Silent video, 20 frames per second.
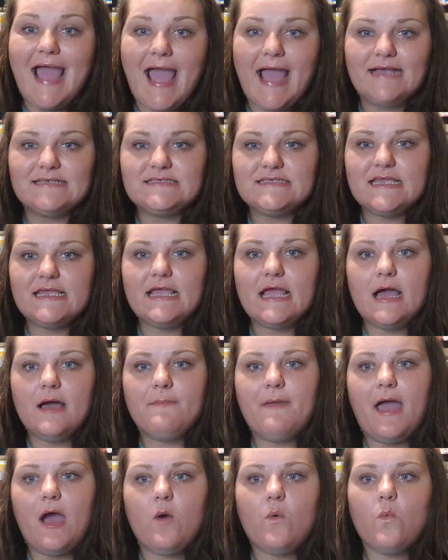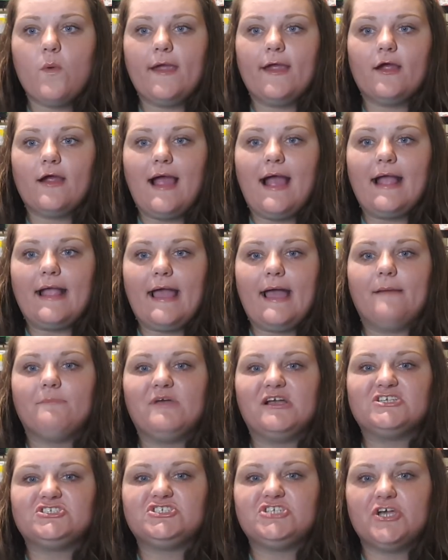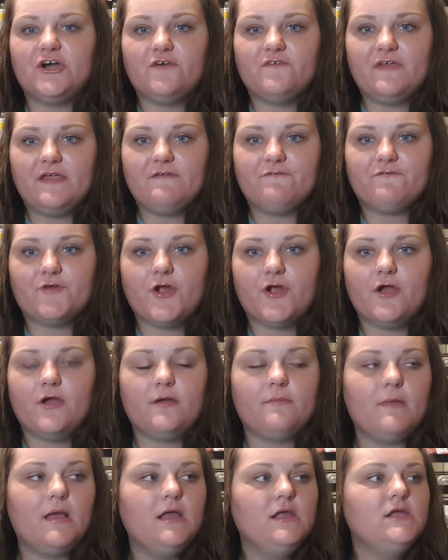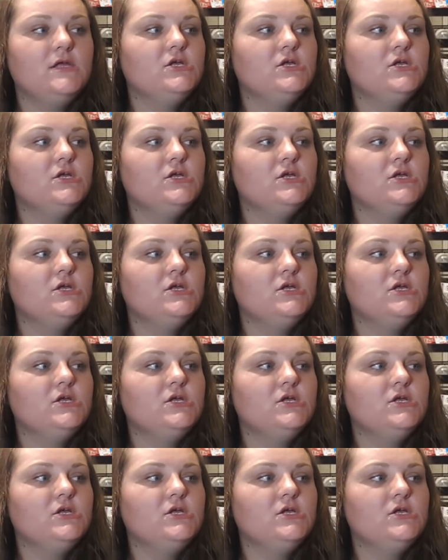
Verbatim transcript: asking about where I got my shelving from.